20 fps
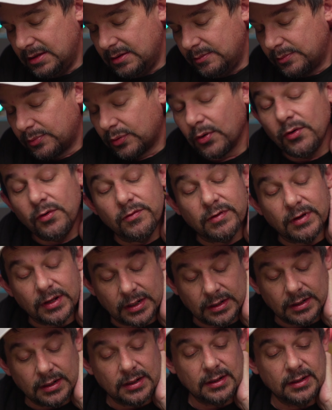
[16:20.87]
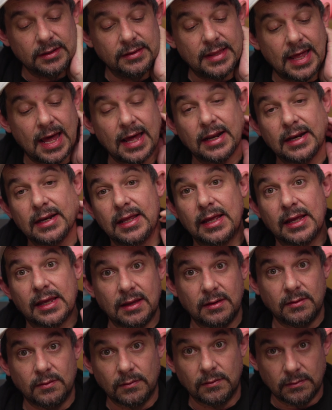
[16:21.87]
proven that it
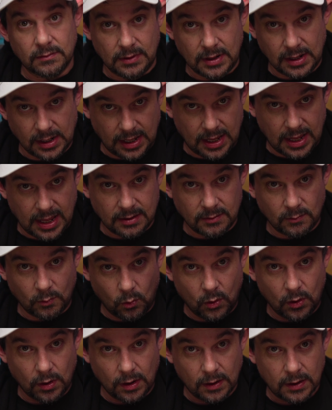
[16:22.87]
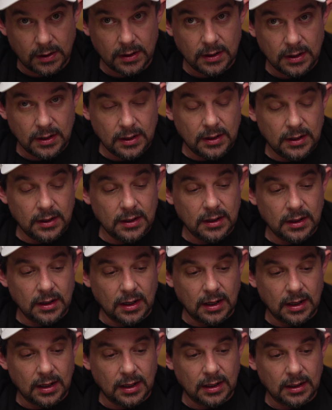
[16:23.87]
can work
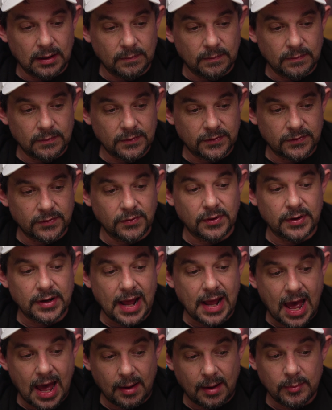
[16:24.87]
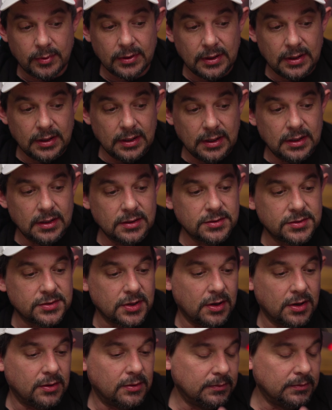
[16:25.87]
through an app.
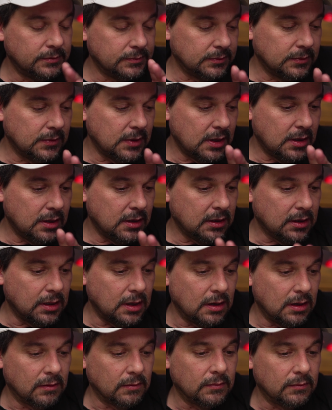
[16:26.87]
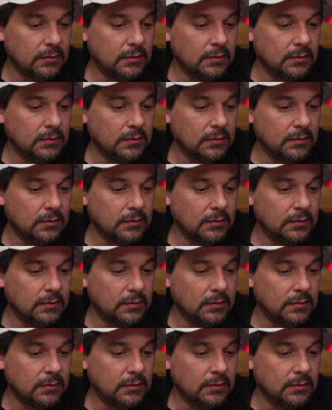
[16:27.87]
So you know,